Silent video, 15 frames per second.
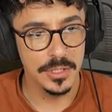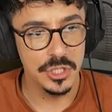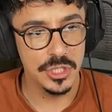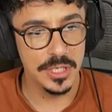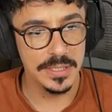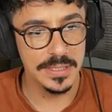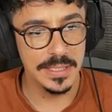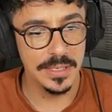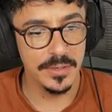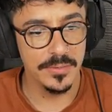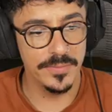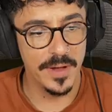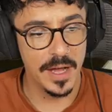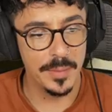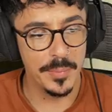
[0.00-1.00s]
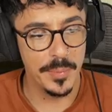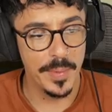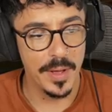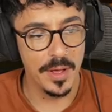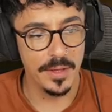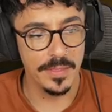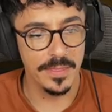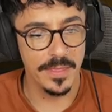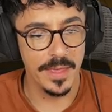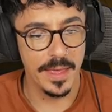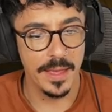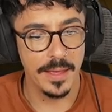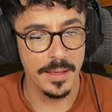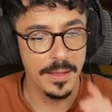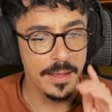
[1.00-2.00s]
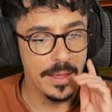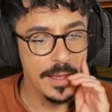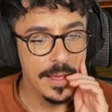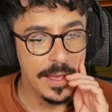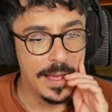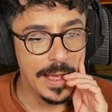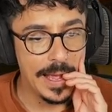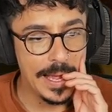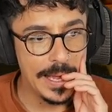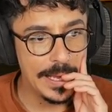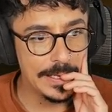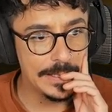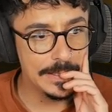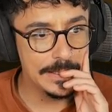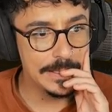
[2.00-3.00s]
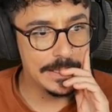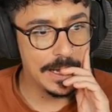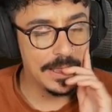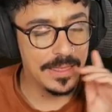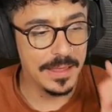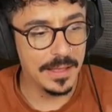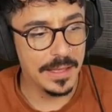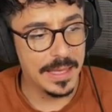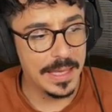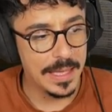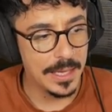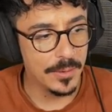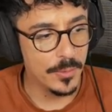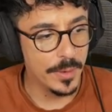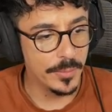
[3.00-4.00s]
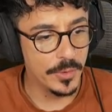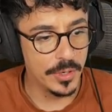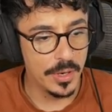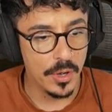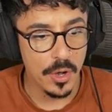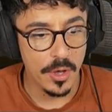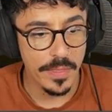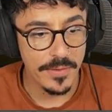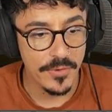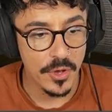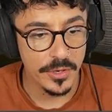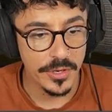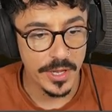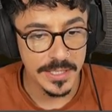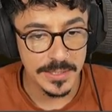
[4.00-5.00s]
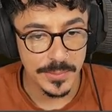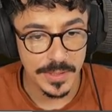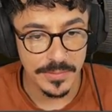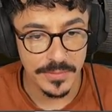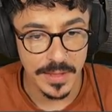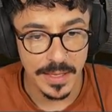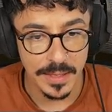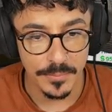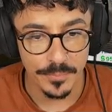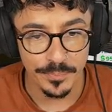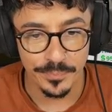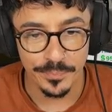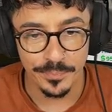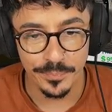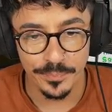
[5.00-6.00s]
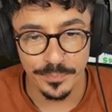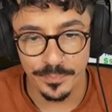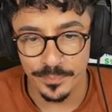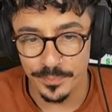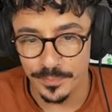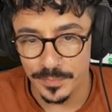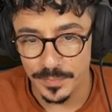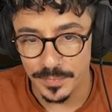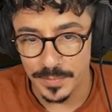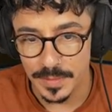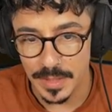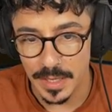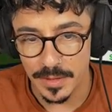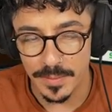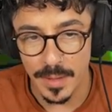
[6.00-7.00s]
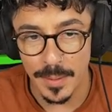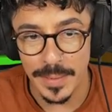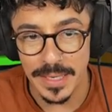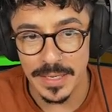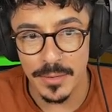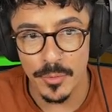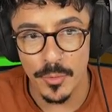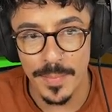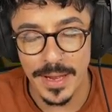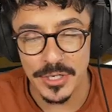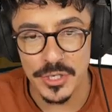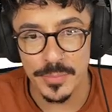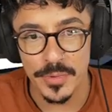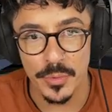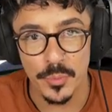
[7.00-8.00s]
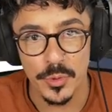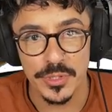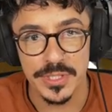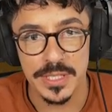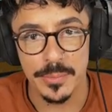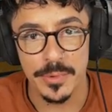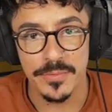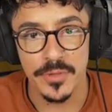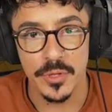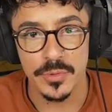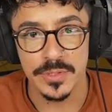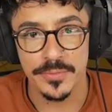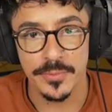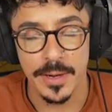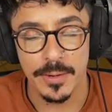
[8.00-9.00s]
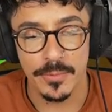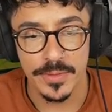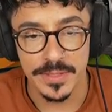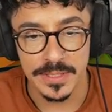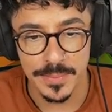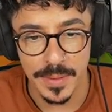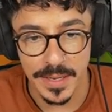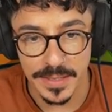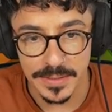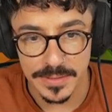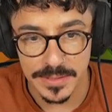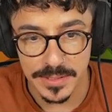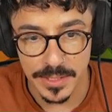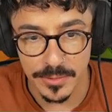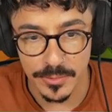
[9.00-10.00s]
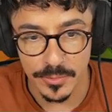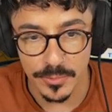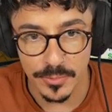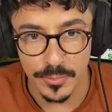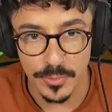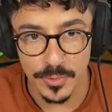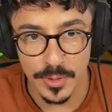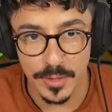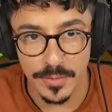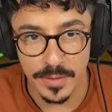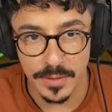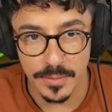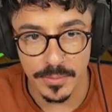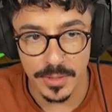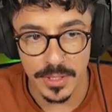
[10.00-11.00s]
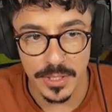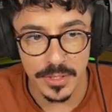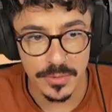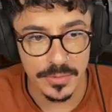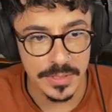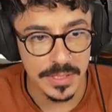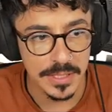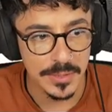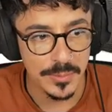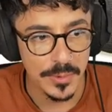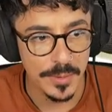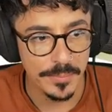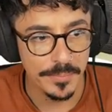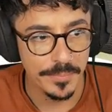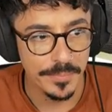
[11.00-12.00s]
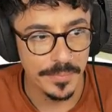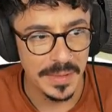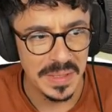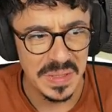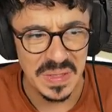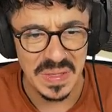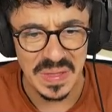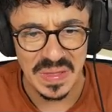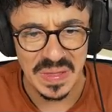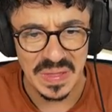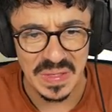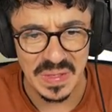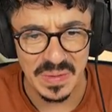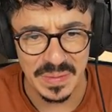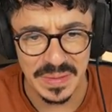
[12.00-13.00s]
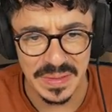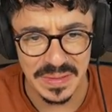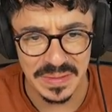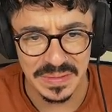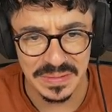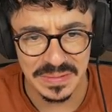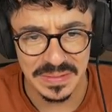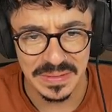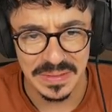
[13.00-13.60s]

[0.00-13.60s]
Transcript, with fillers: Just a little vibe behind there. And I think here what I'm going to... Oh, they've got a nice one, haven't they? Mm, I, I mean, it will match in with the woods that we've used throughout this place. So I think I'm going to use this one. Ugh, no, we're not.